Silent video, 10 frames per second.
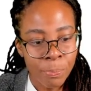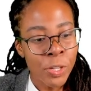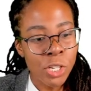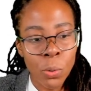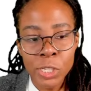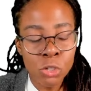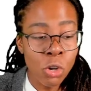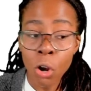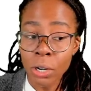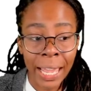So it's
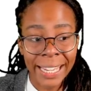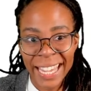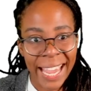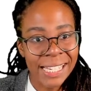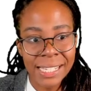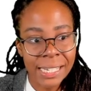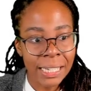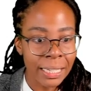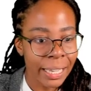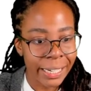not like
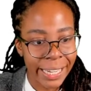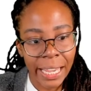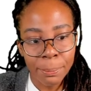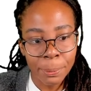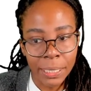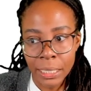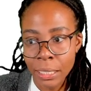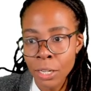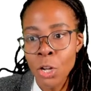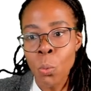Kc and
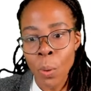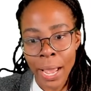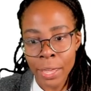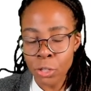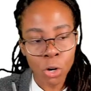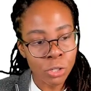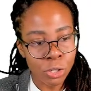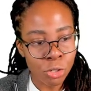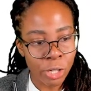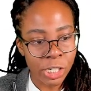Kp, where the
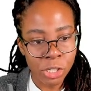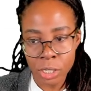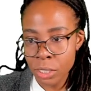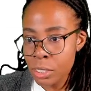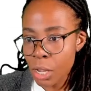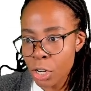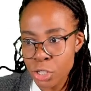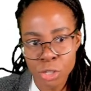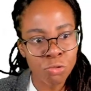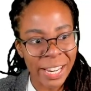concentrations are
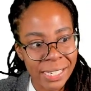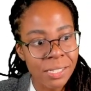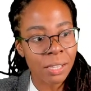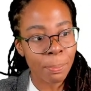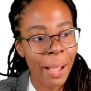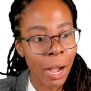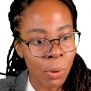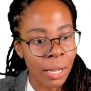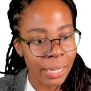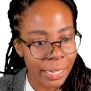just raised to the
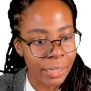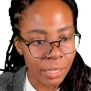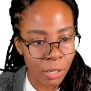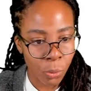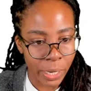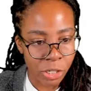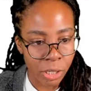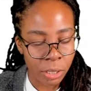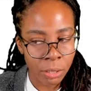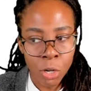power in the
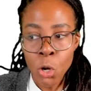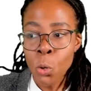equation.